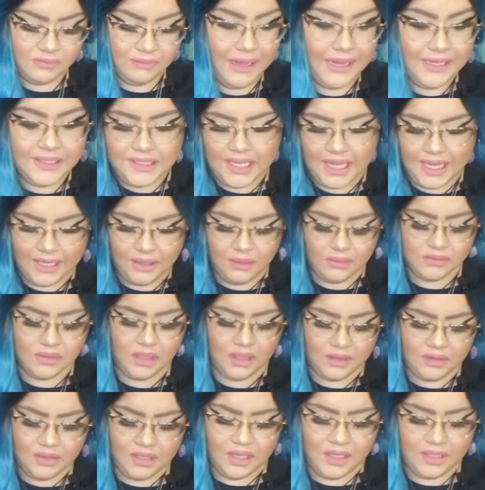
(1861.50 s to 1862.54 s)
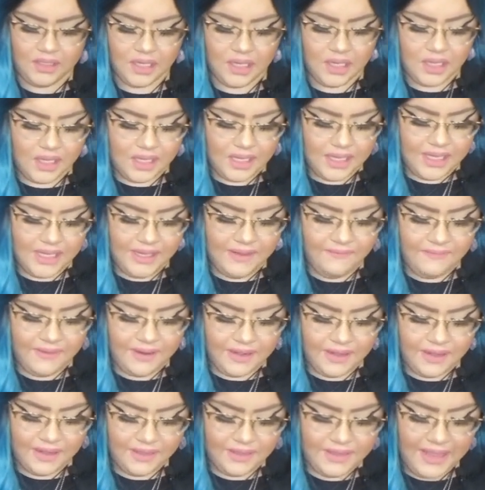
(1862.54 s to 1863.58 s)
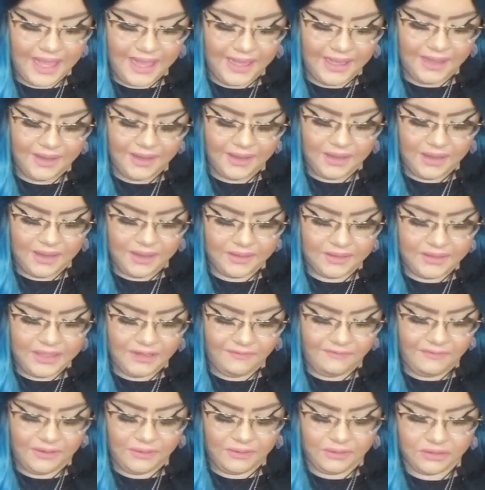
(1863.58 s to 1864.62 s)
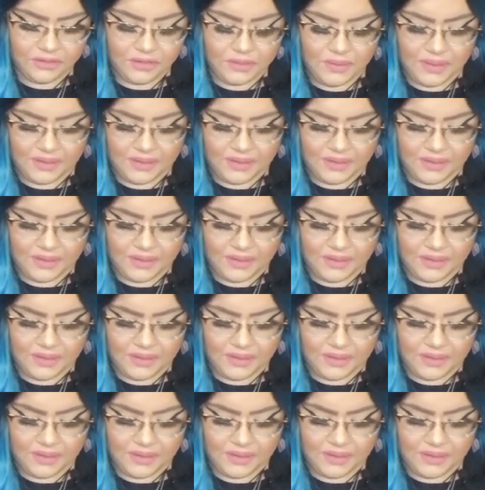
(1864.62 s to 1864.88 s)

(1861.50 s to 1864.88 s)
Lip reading: my titles are not even that difficult to